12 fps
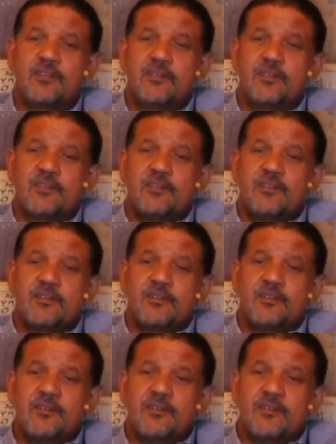
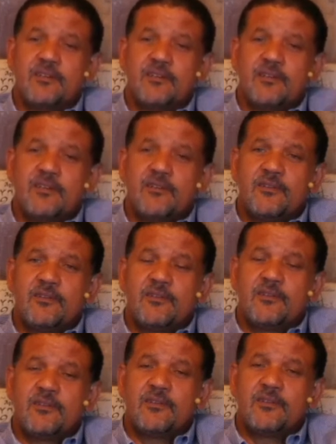
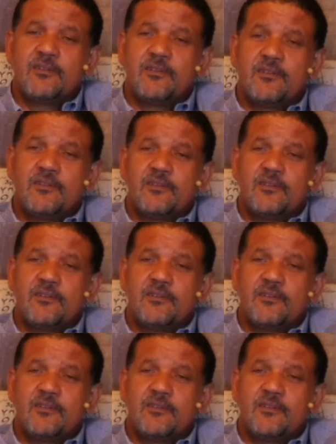(no one is talking)